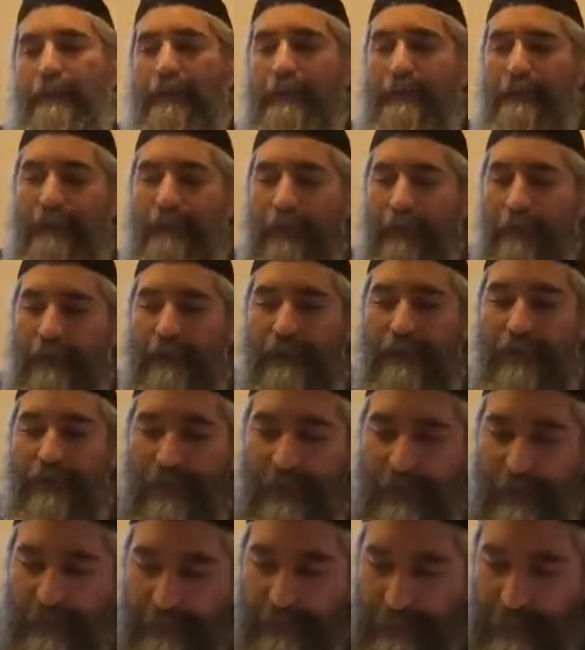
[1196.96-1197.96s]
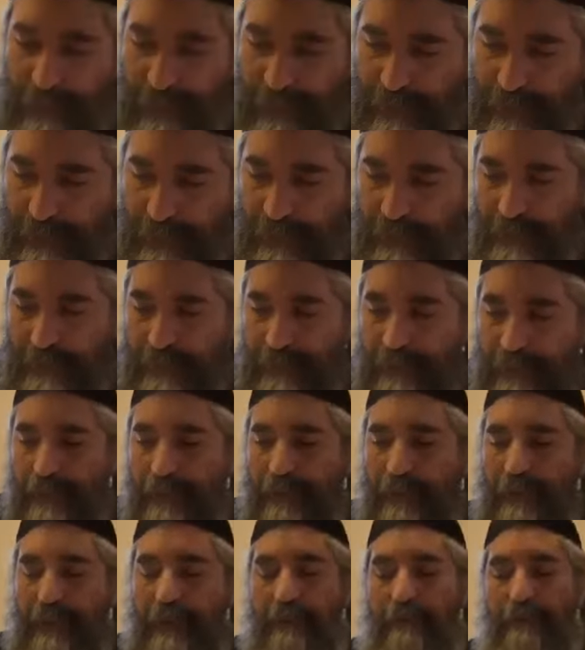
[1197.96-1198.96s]
there is a difference
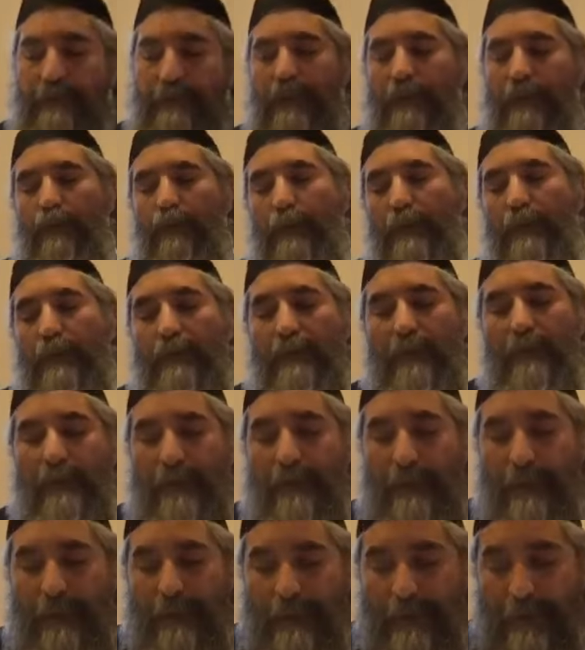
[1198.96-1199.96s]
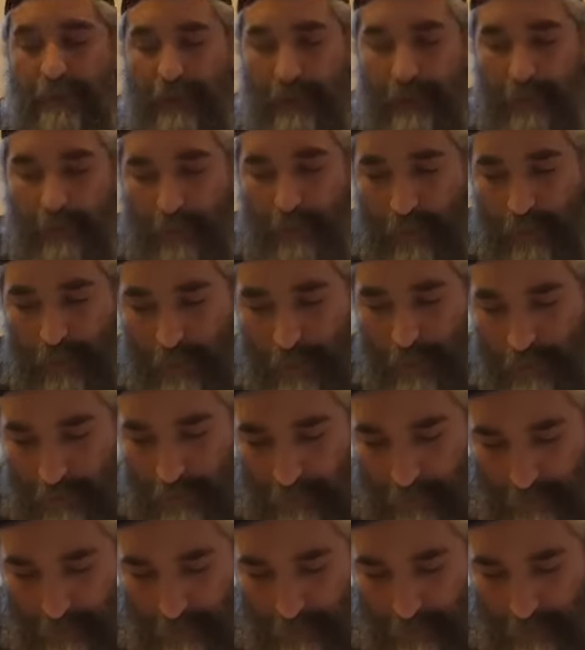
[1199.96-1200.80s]
between dilug,